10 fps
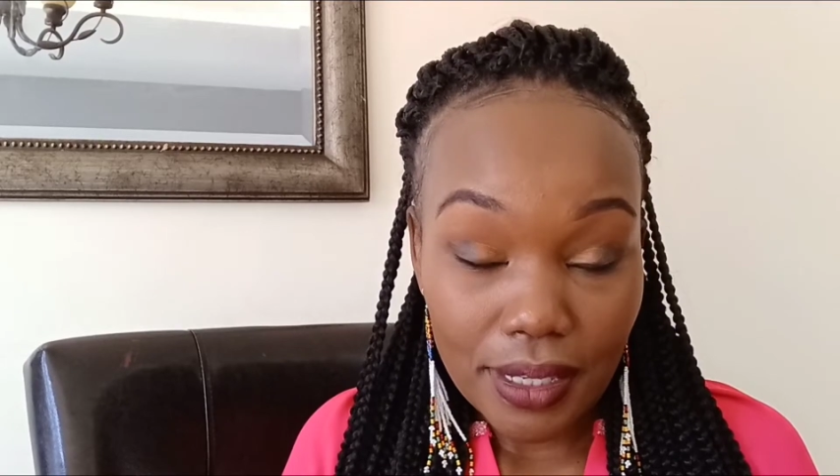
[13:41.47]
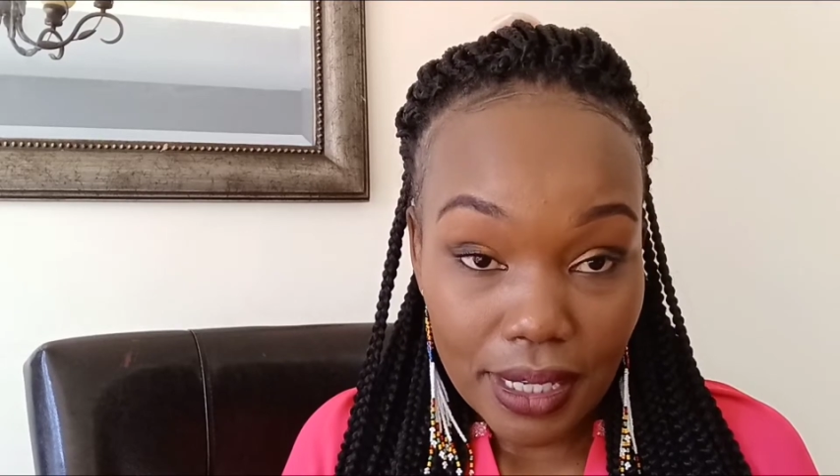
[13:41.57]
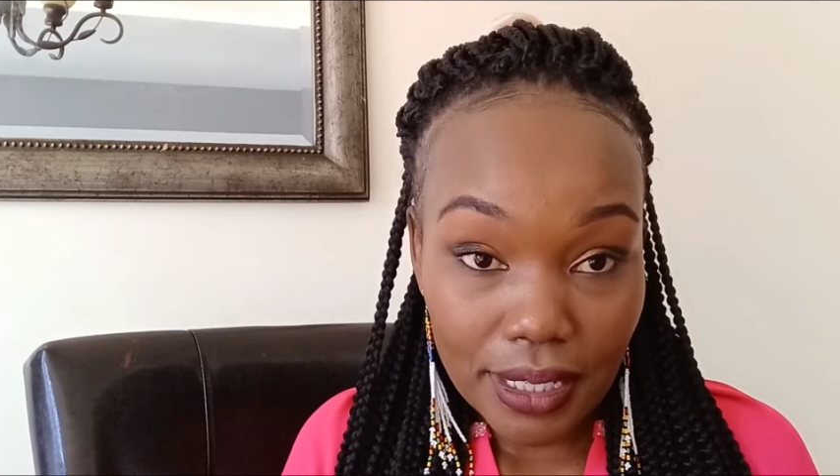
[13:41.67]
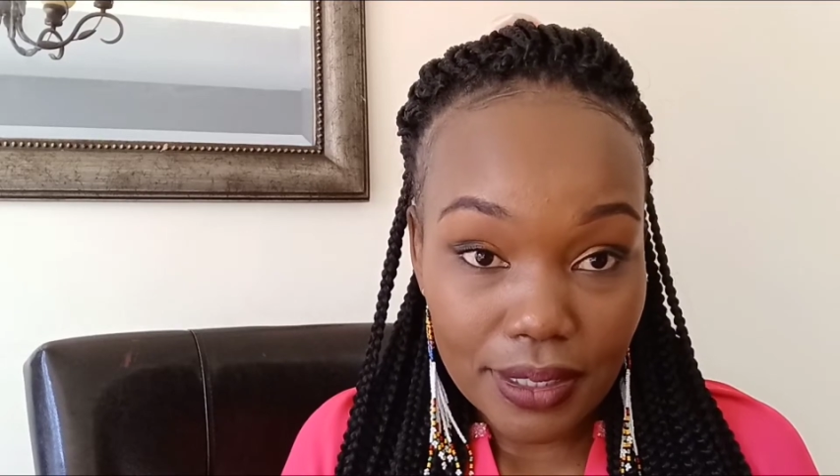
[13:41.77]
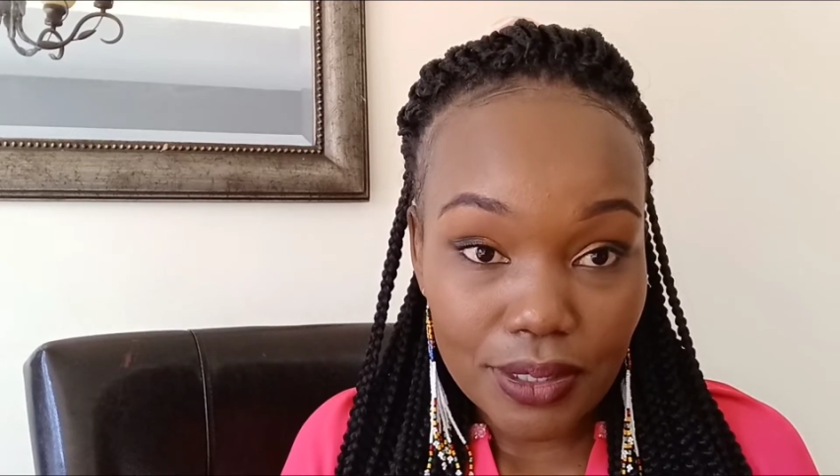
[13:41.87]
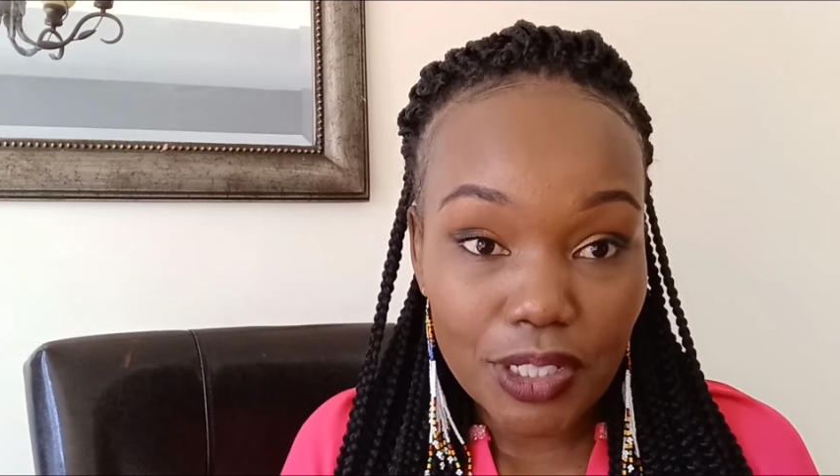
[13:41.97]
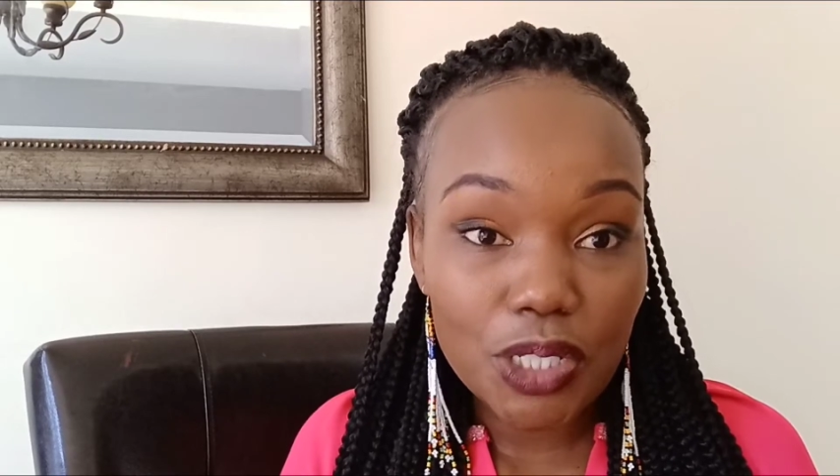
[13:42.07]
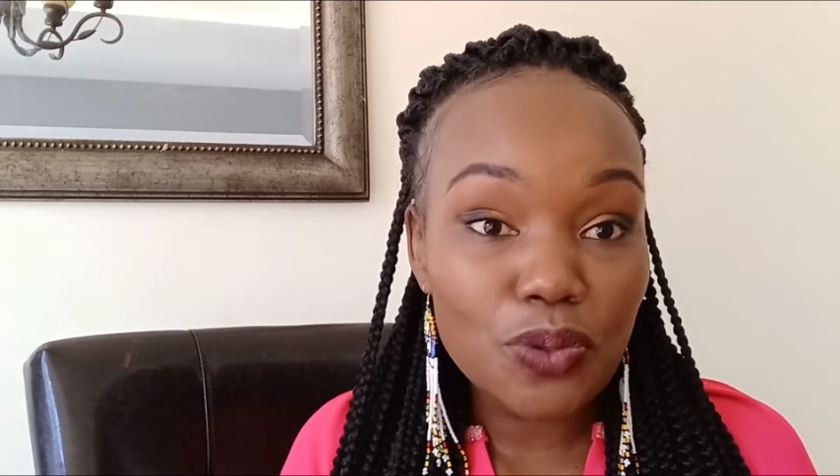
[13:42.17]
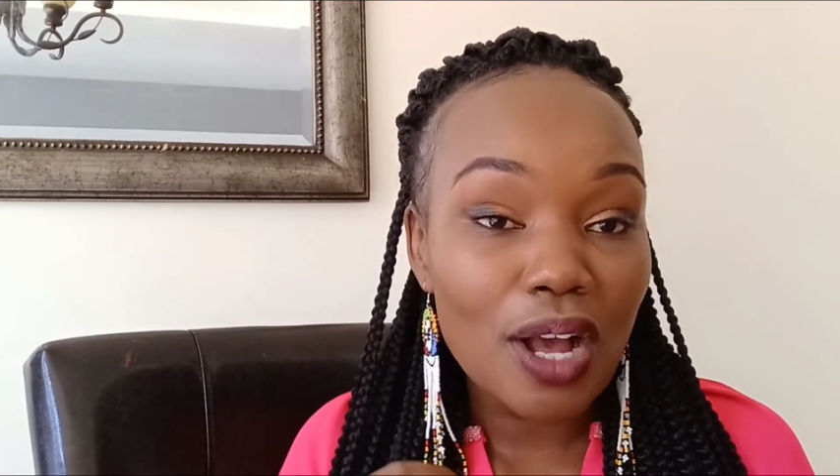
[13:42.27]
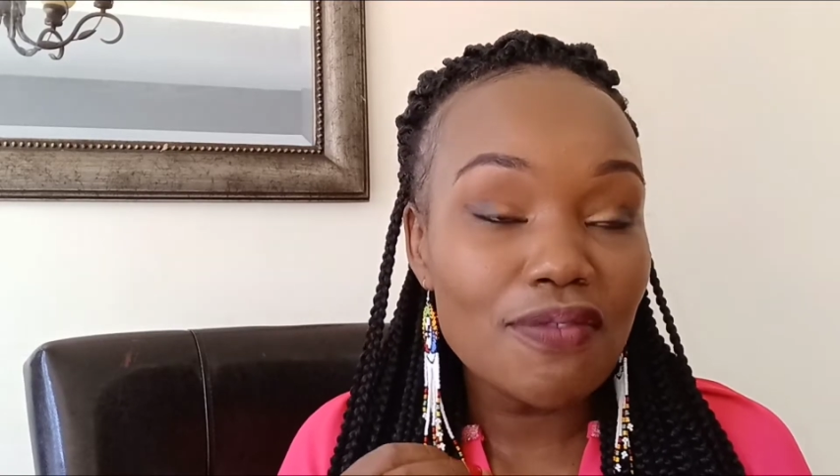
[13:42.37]
Yes, you
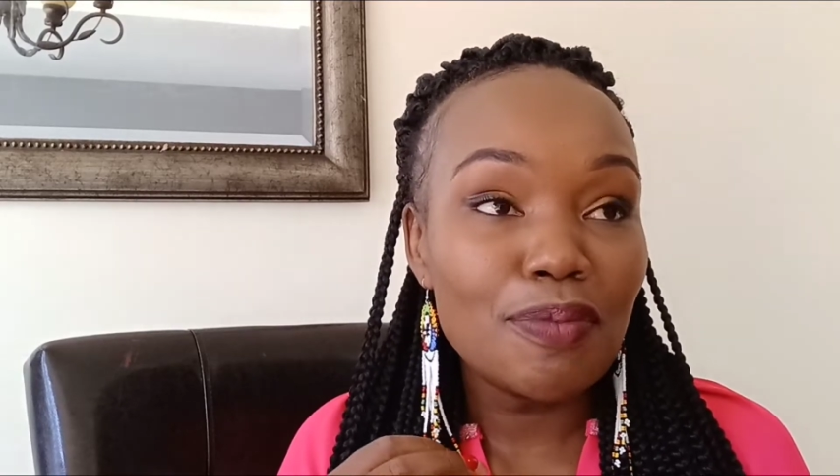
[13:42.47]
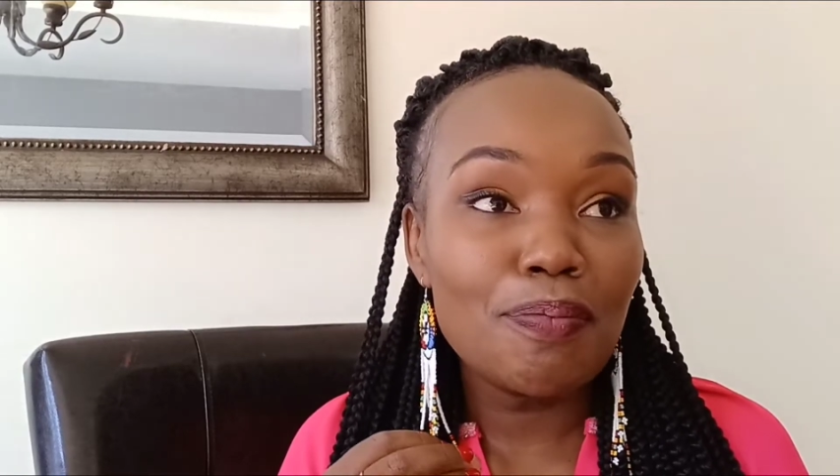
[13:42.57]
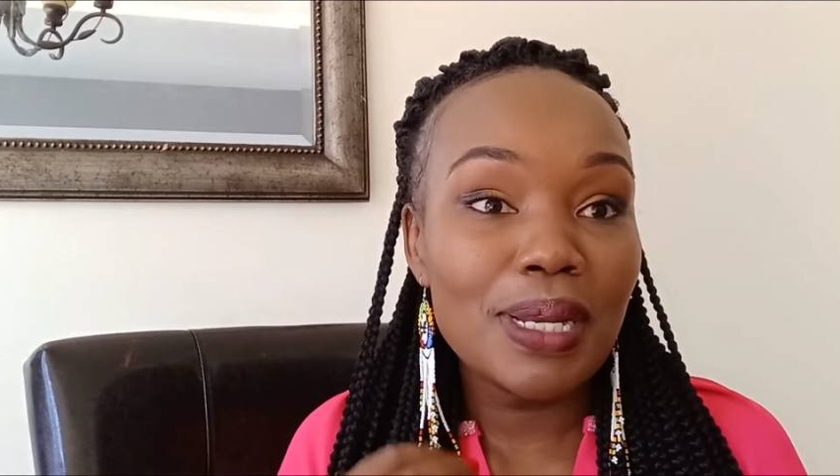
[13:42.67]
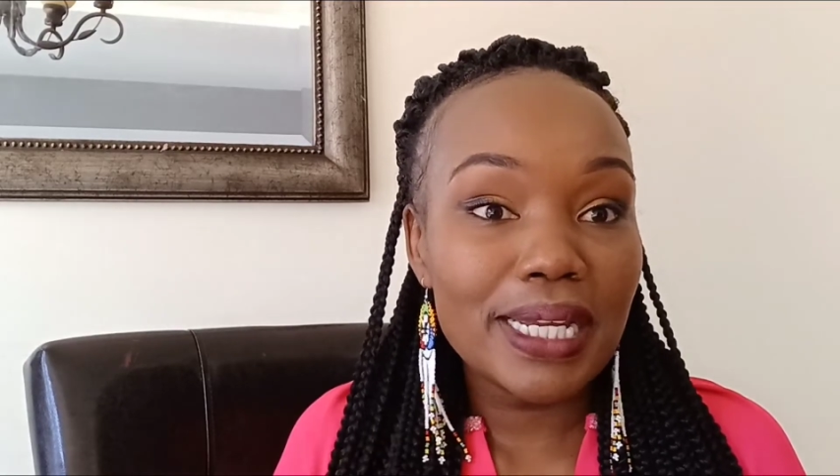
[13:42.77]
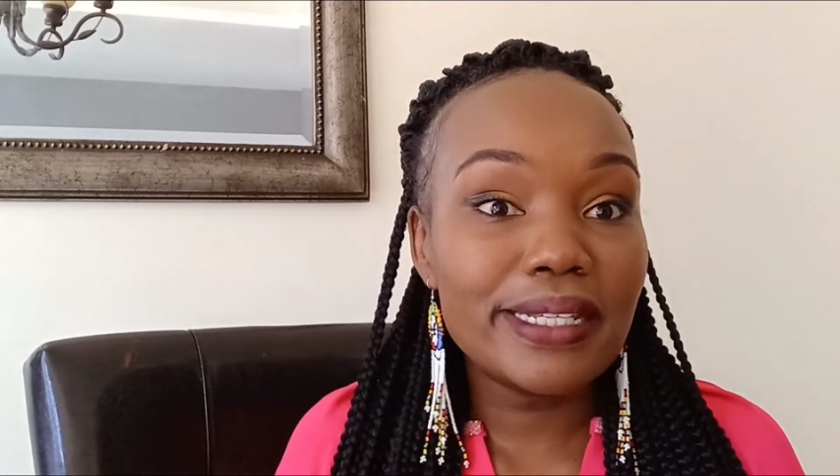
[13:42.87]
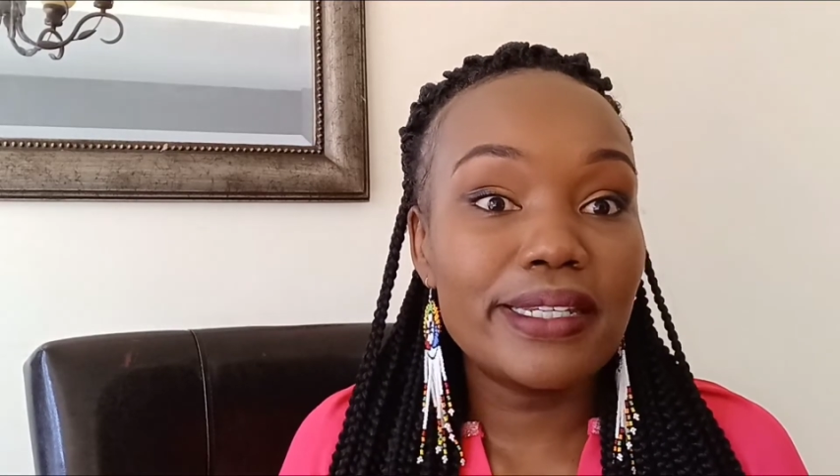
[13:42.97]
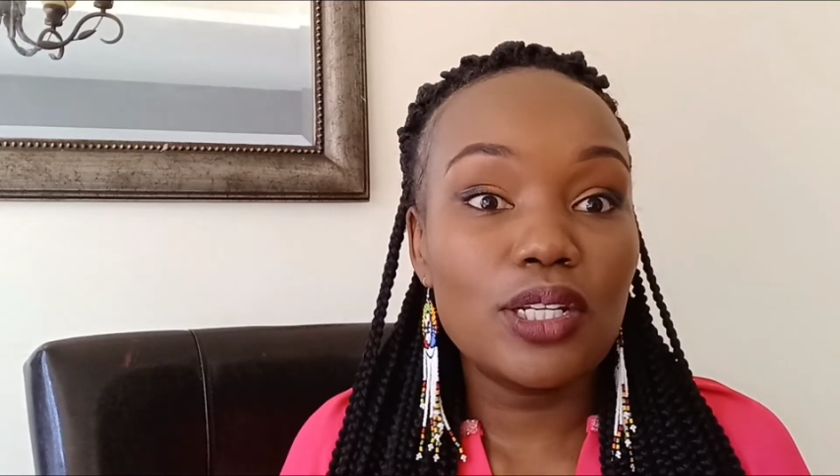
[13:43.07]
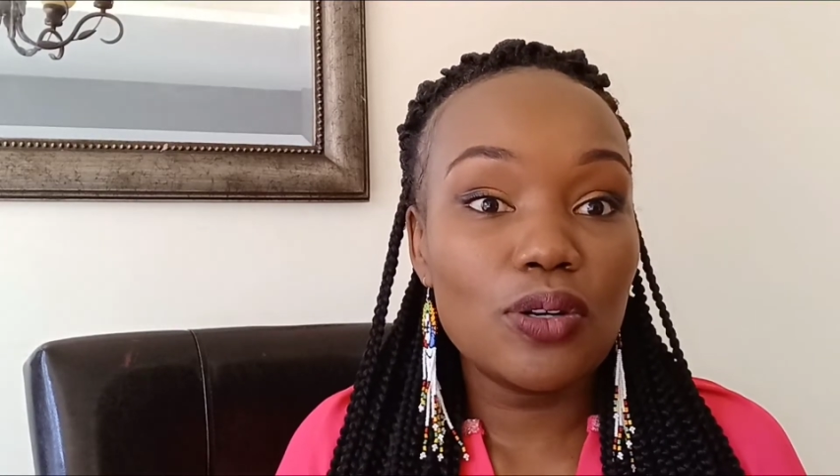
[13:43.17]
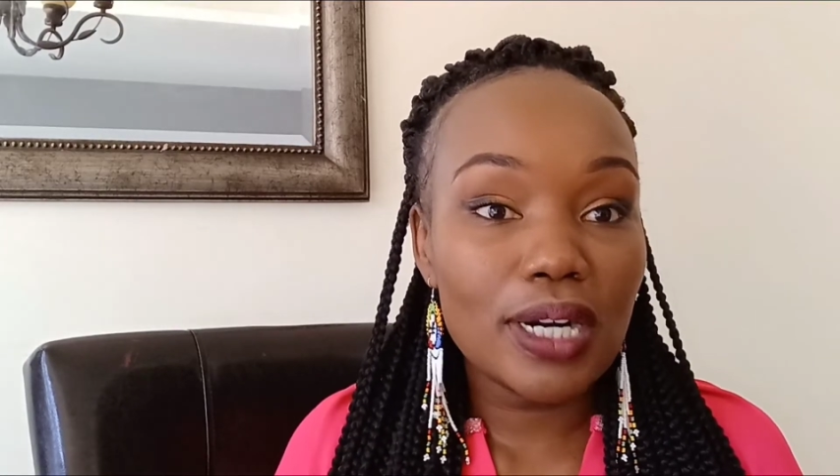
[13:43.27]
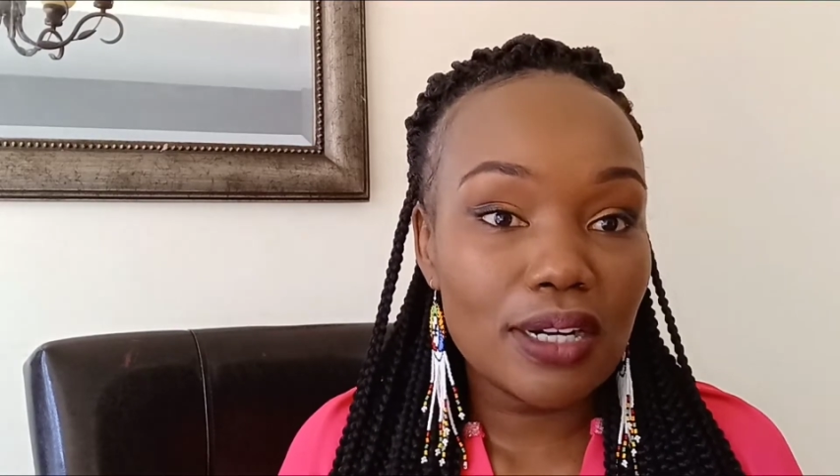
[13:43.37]
need to have a place in
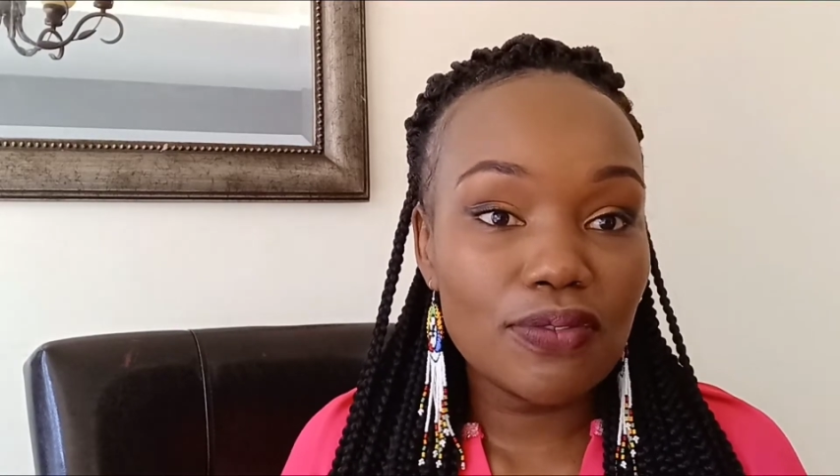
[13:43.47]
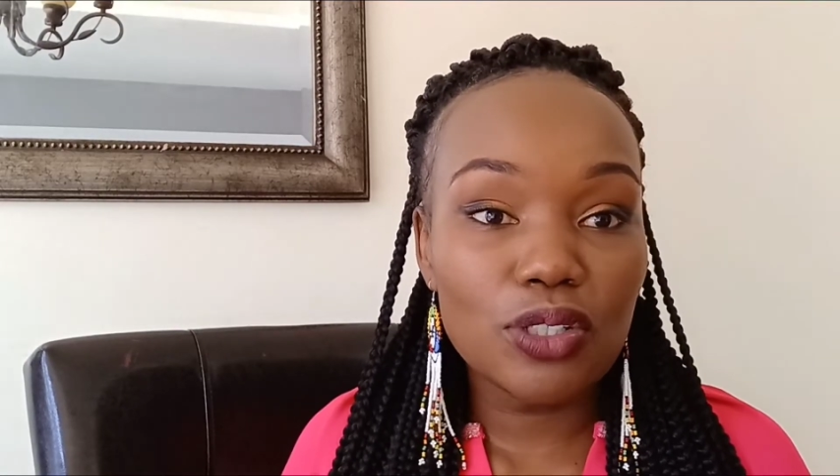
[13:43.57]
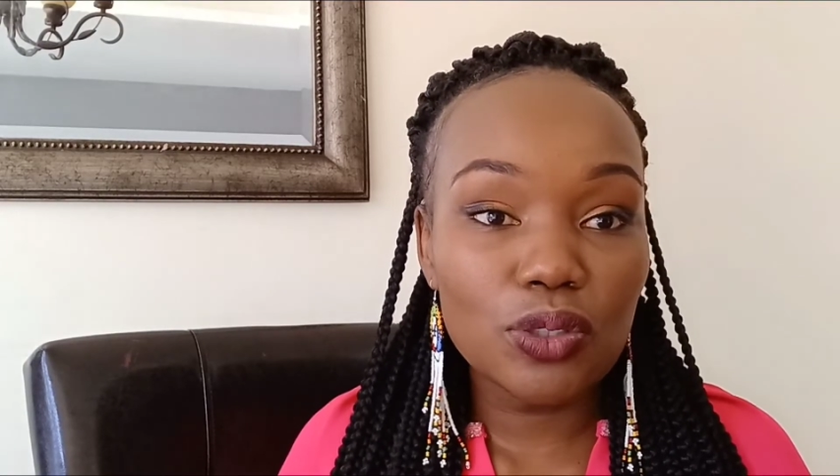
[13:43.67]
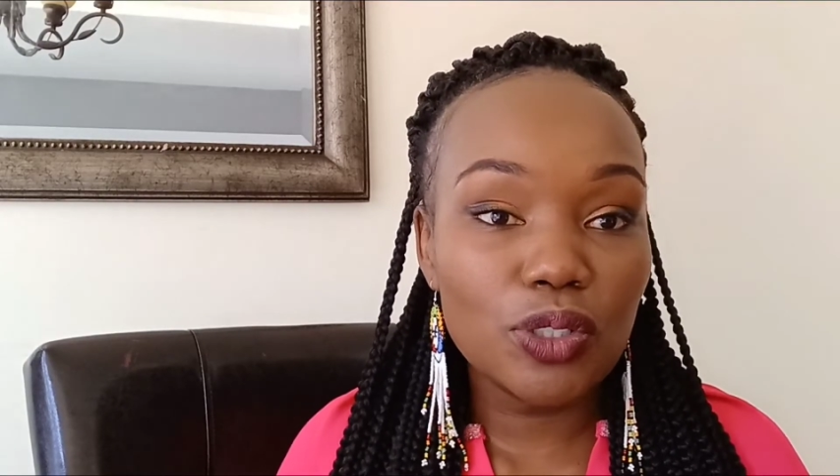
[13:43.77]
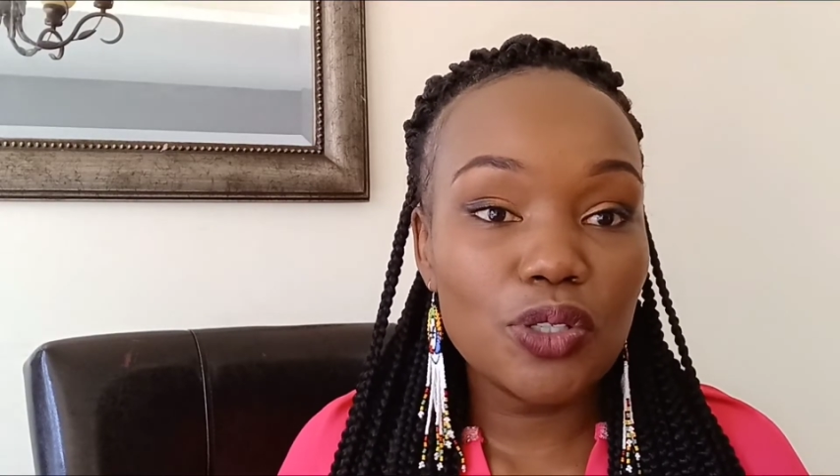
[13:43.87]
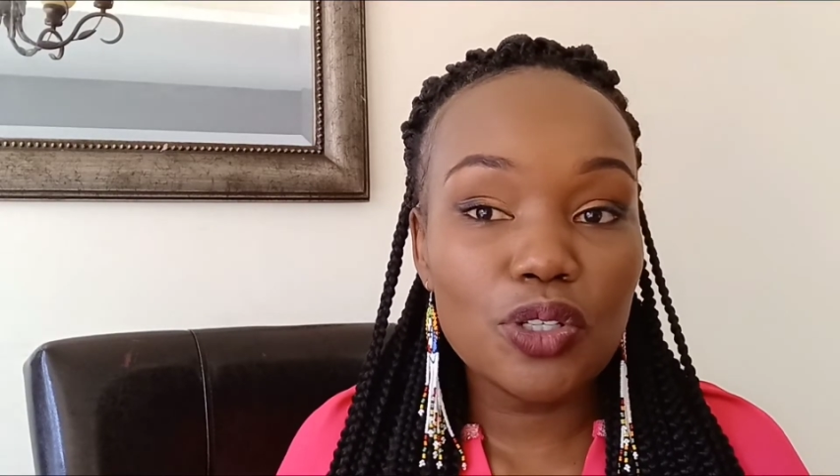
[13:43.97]
your heart for children.